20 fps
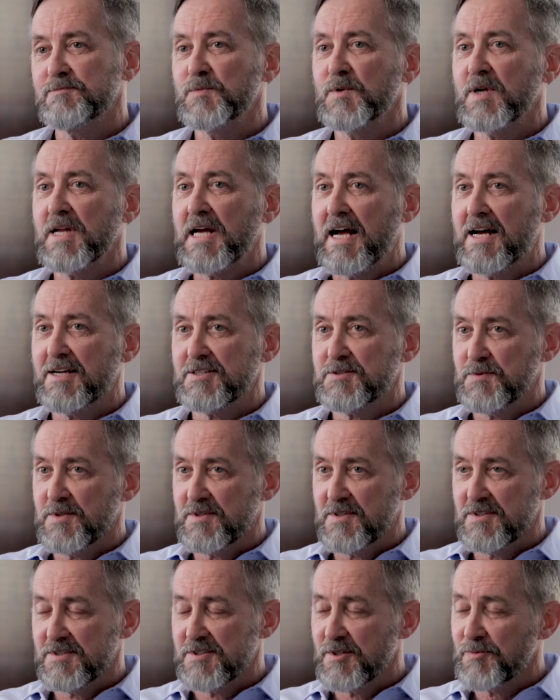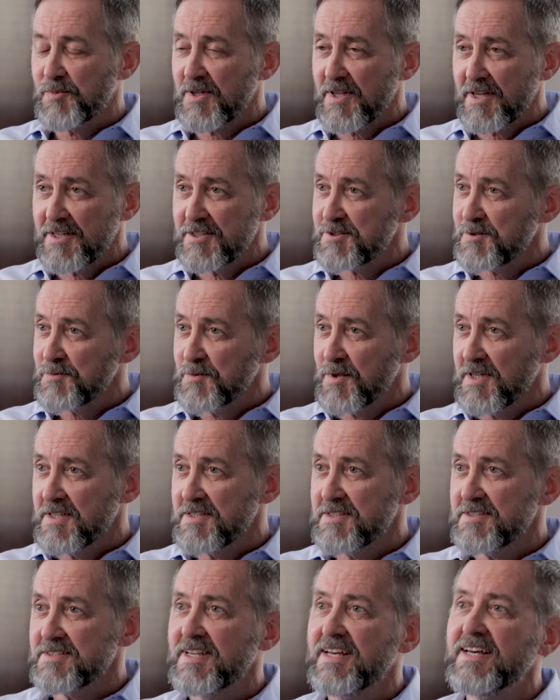When I asked what the stipulation
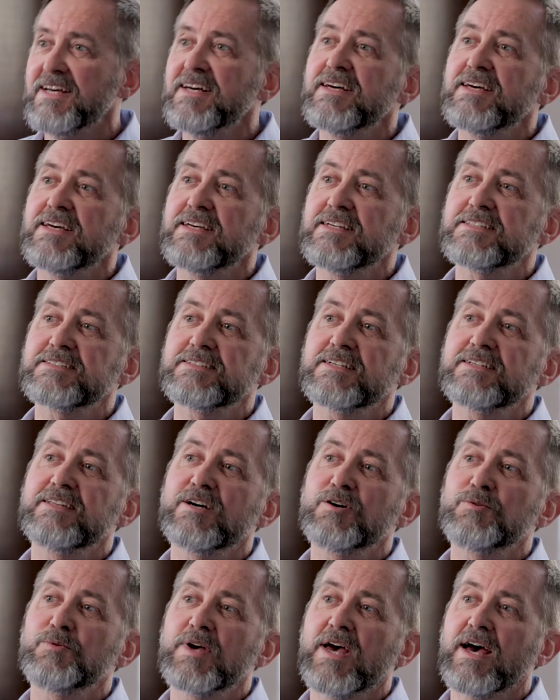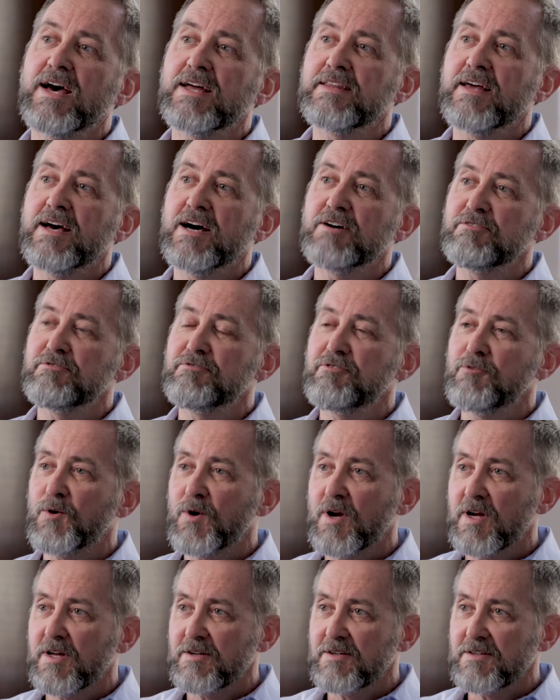was, he said that we had to have a
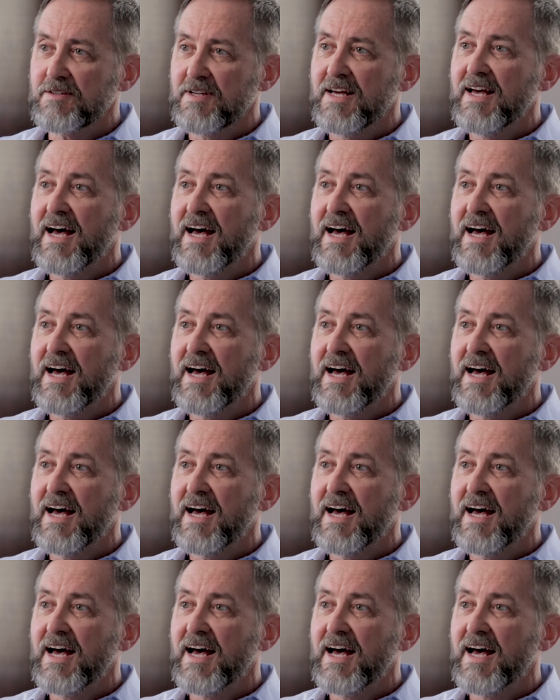400.